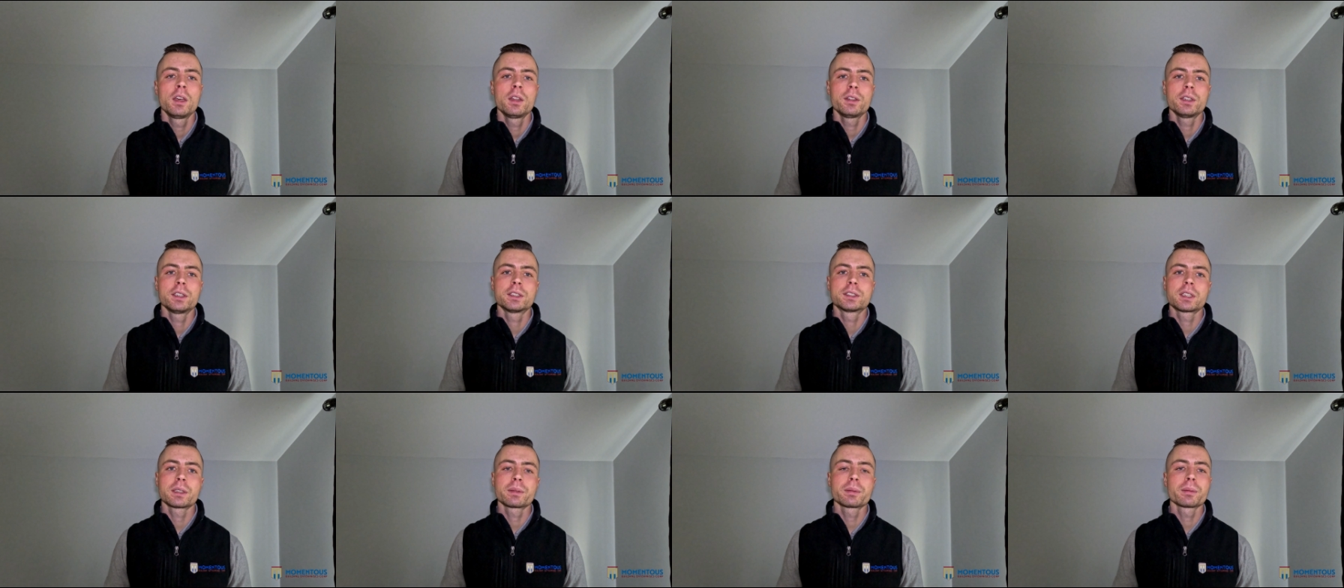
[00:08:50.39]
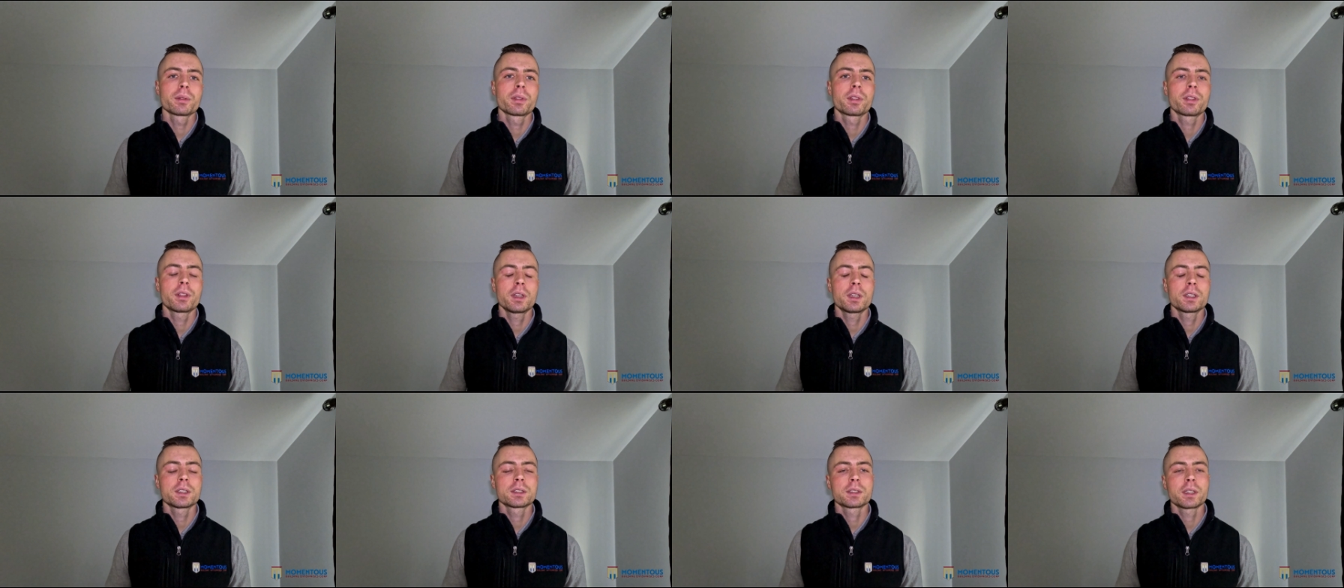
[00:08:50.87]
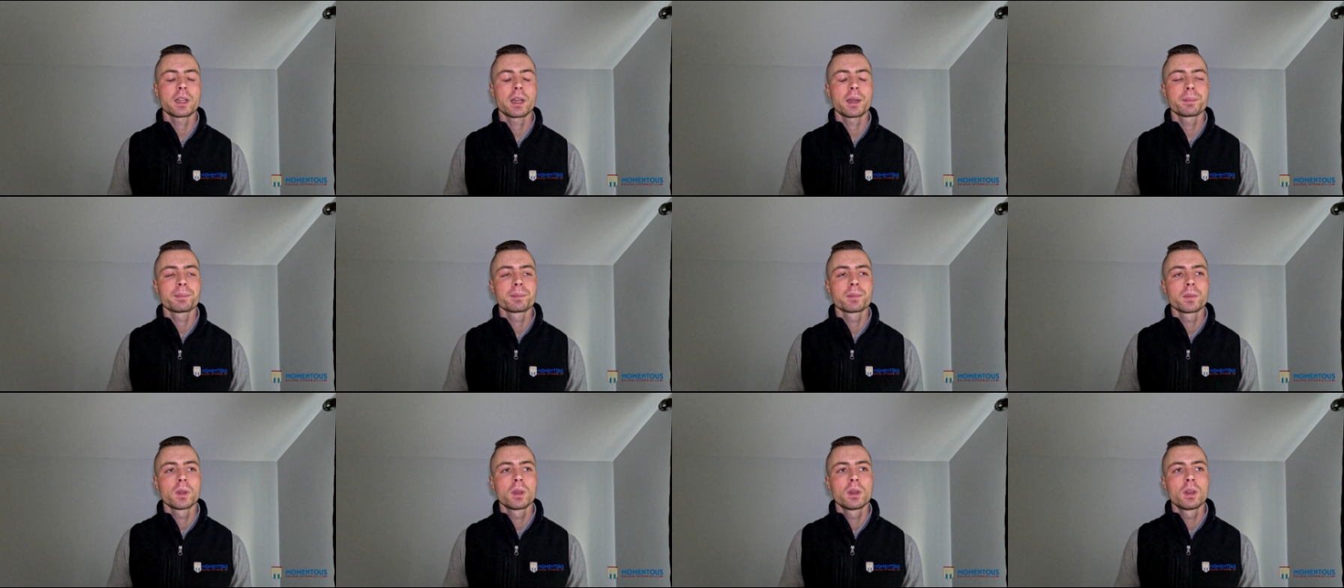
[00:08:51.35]
These different things
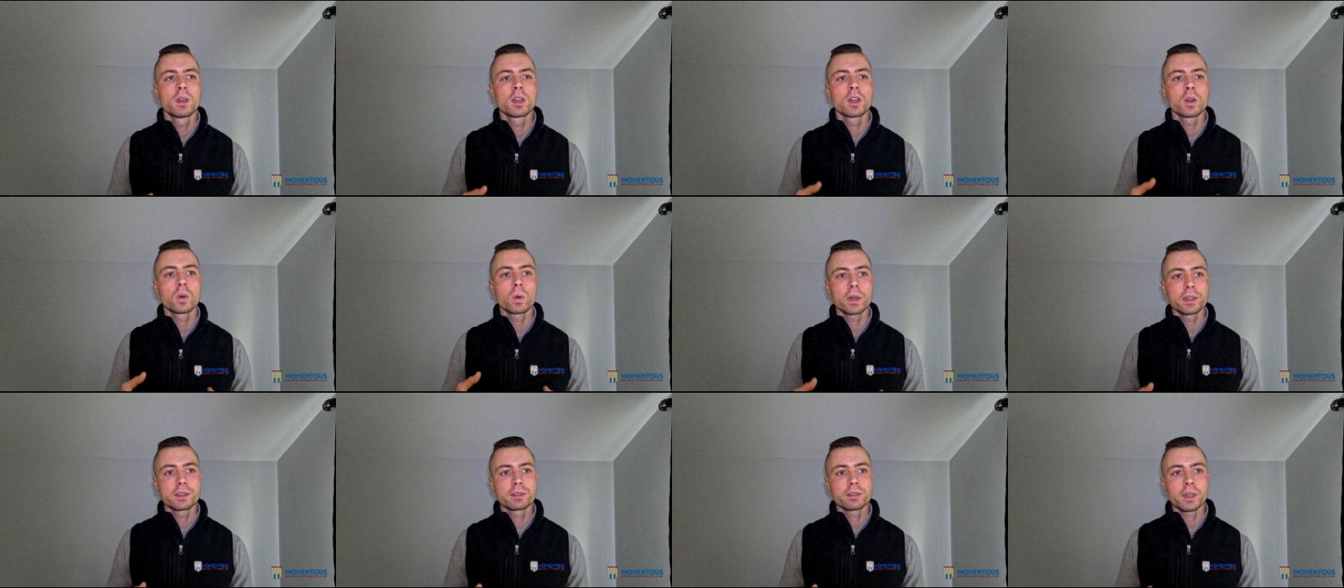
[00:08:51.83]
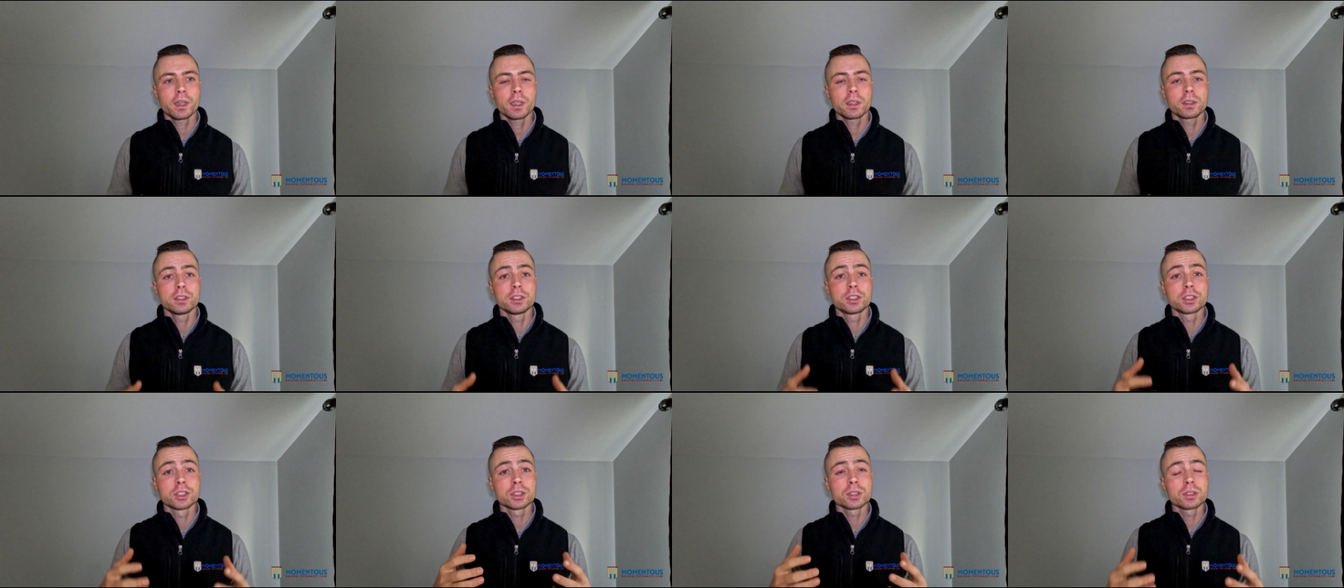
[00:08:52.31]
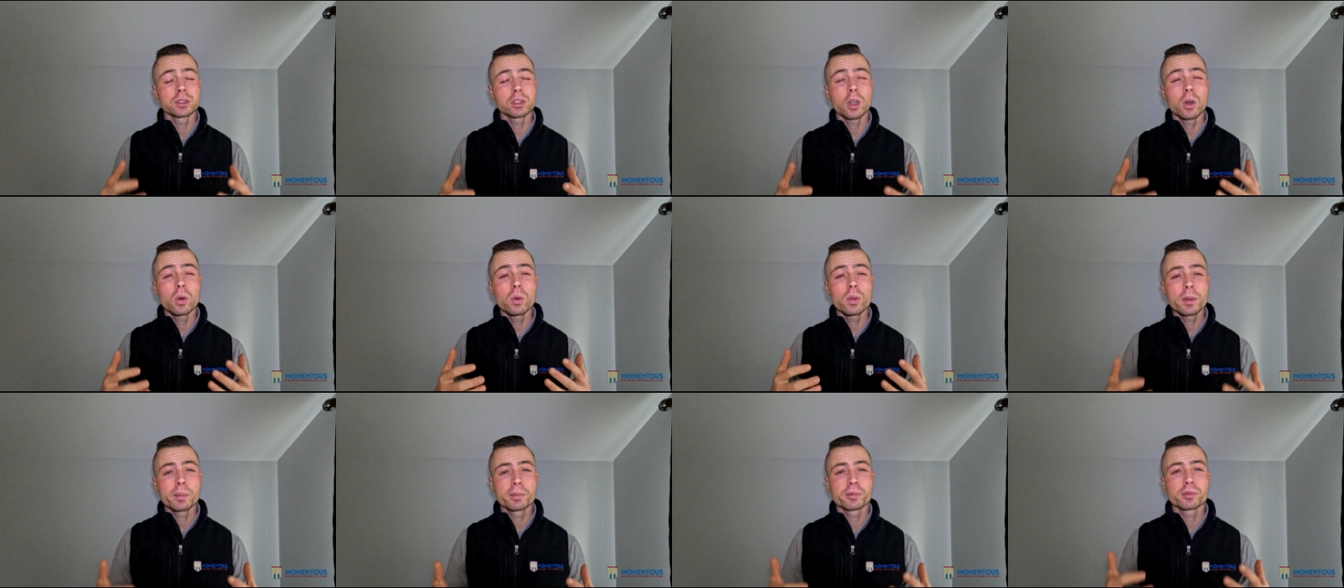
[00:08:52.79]
that, quite frankly,
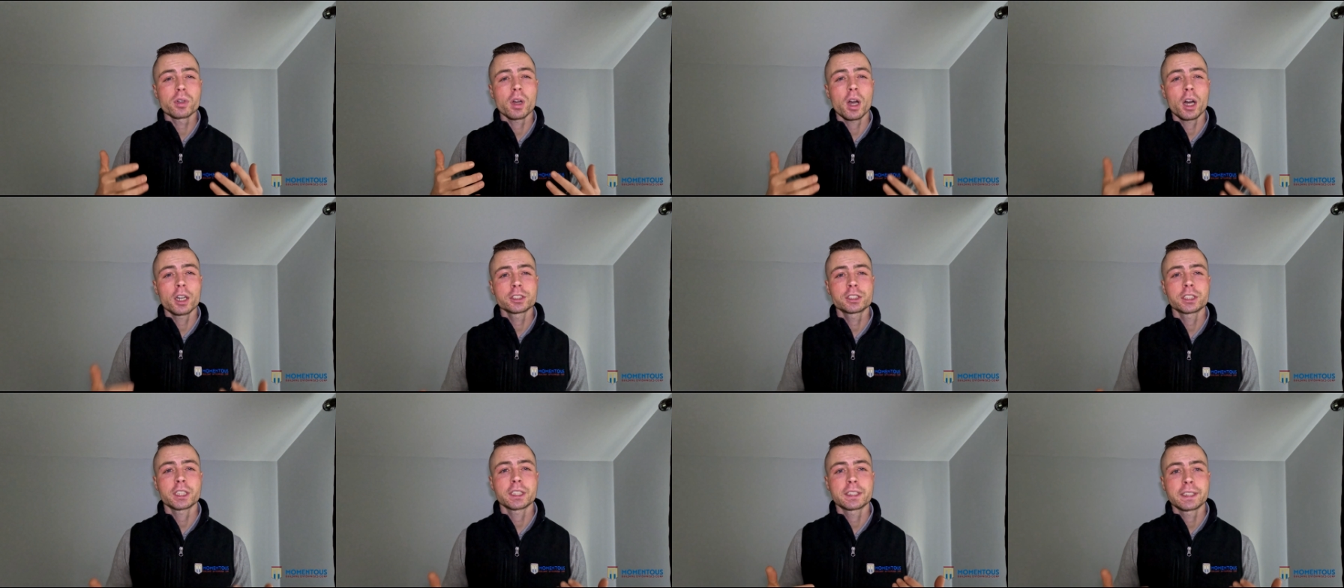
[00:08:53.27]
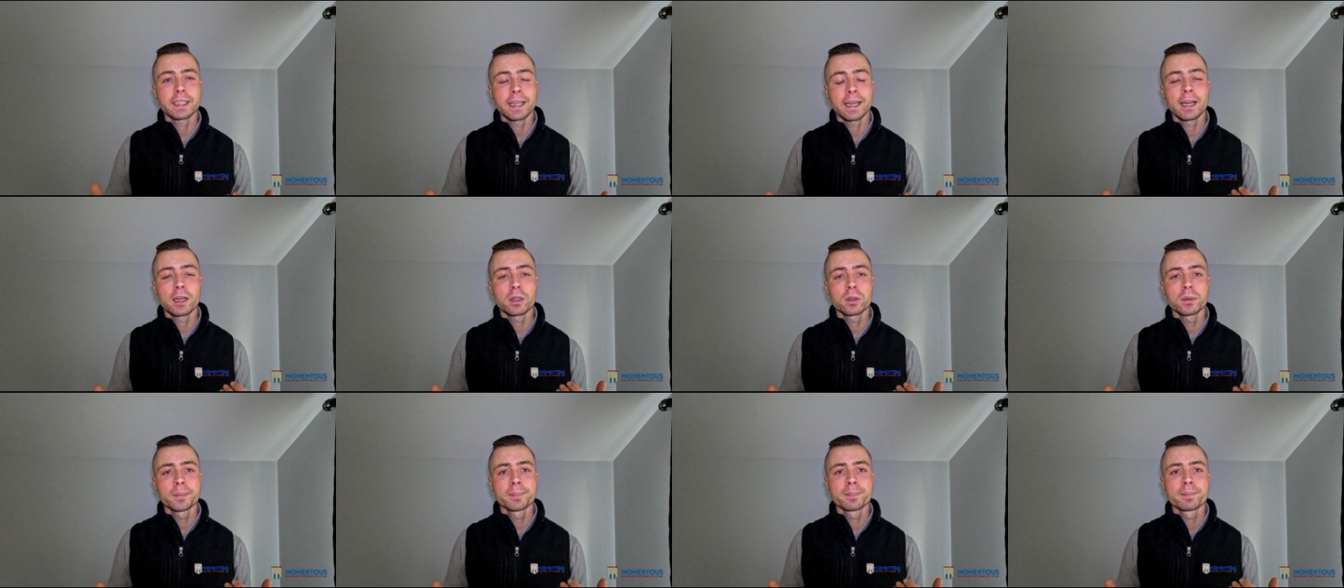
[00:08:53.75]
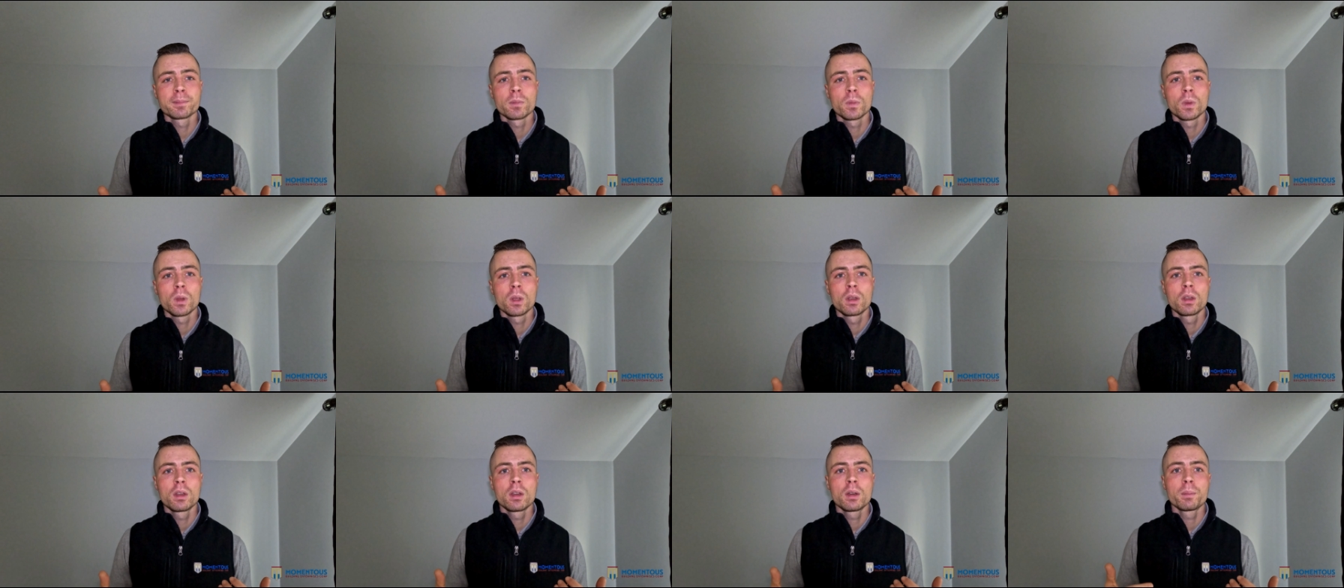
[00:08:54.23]
slow the project down.
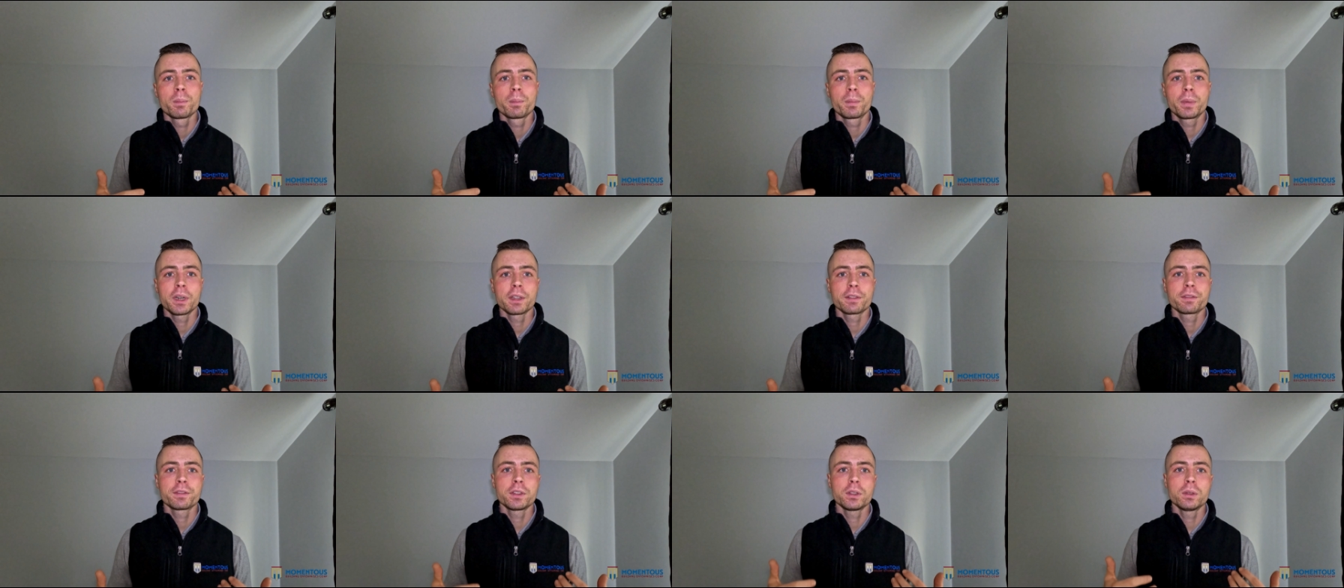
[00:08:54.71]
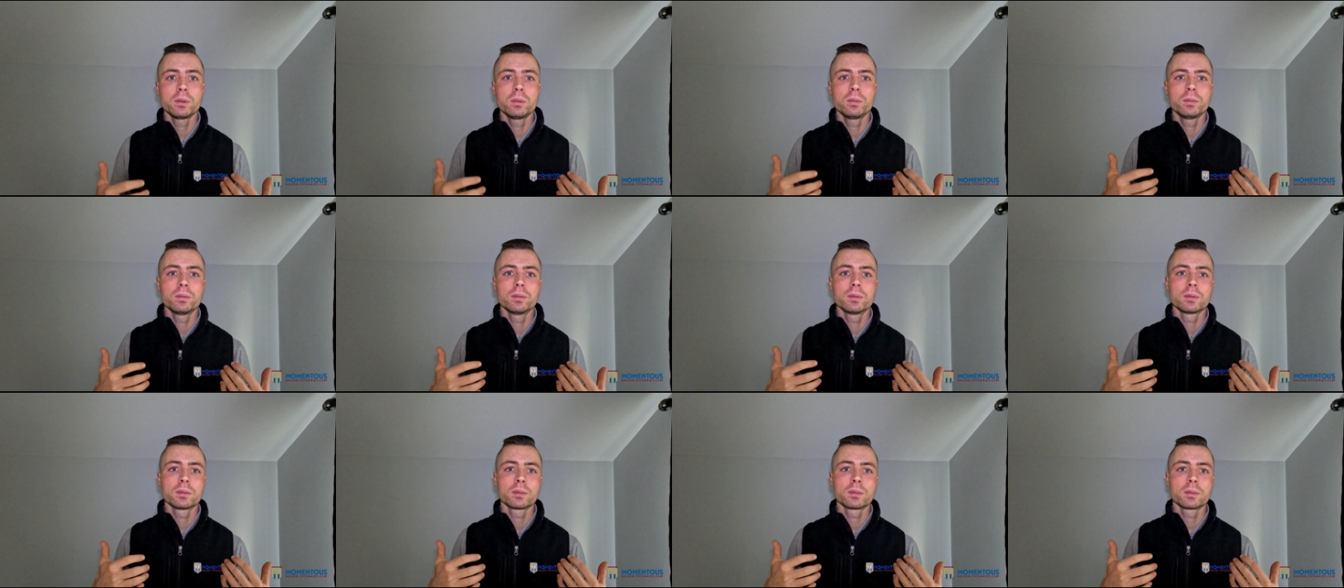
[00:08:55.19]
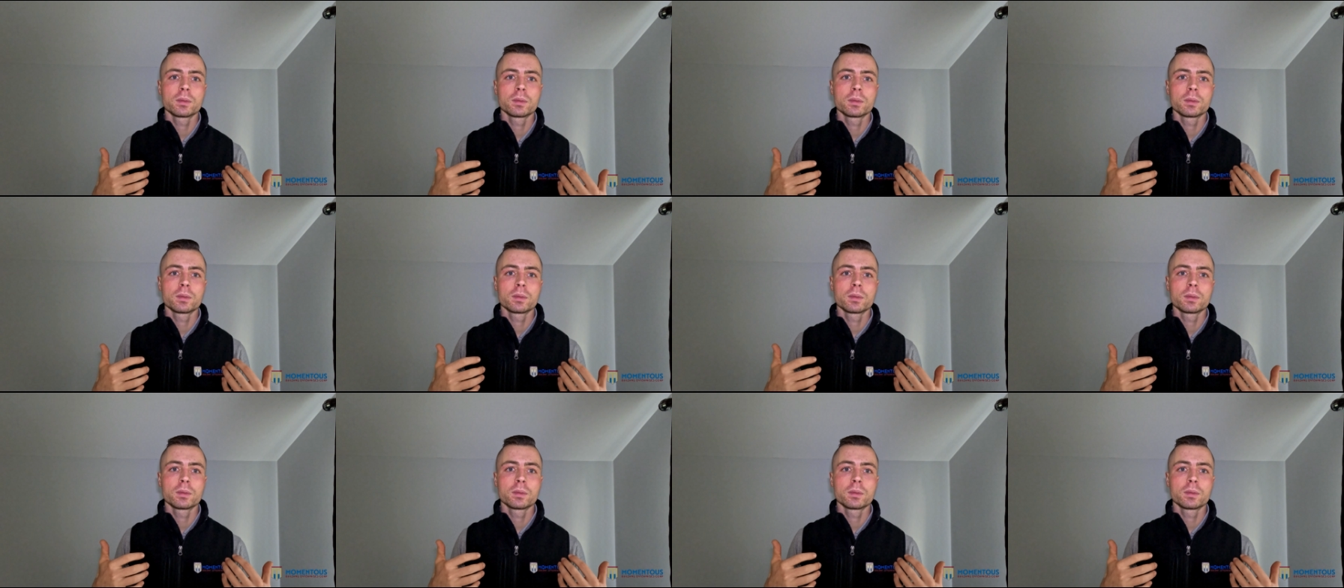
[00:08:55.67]
But if you